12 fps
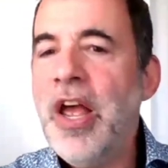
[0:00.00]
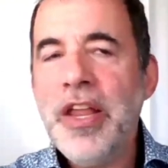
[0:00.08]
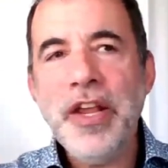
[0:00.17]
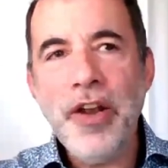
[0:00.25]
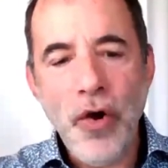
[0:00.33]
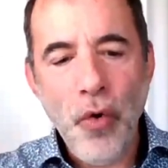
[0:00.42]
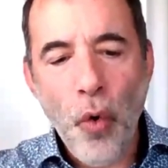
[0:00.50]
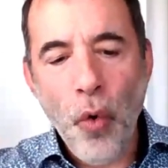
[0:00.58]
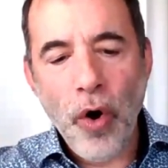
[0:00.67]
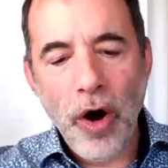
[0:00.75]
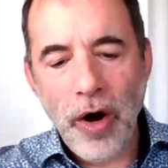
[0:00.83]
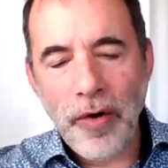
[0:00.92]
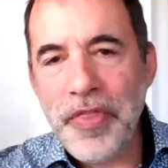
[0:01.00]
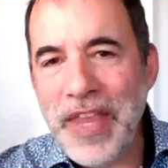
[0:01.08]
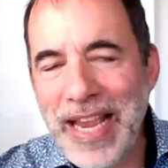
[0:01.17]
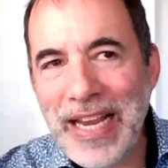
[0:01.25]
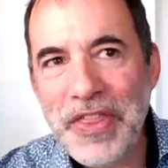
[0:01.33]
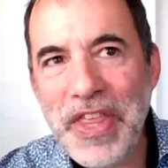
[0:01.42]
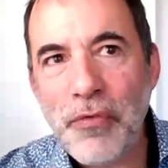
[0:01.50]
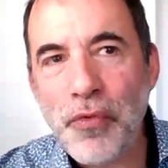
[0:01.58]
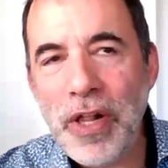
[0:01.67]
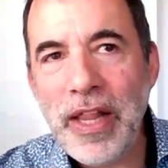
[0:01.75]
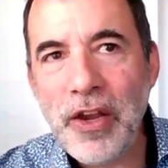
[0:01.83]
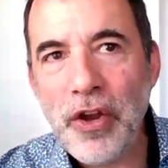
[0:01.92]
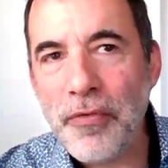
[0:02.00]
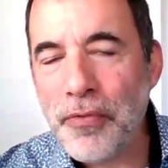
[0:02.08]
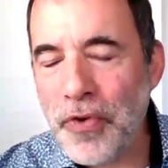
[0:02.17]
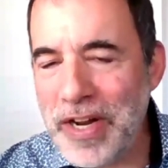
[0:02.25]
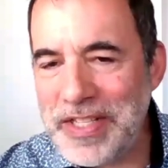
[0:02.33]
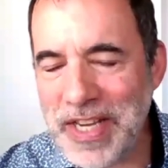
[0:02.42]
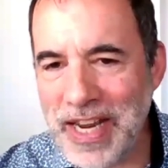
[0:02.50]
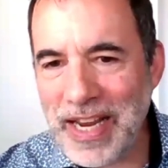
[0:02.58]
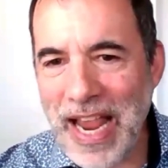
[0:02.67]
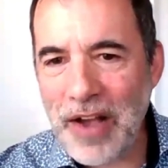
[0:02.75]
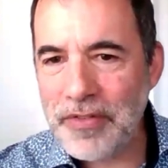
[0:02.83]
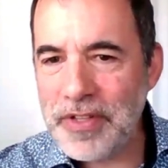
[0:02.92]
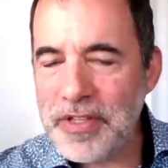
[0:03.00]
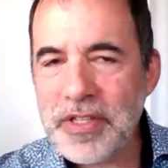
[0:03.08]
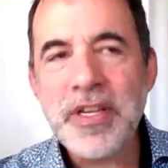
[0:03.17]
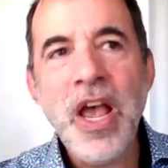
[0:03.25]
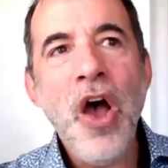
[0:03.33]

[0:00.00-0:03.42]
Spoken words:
or the really good forensic accountants,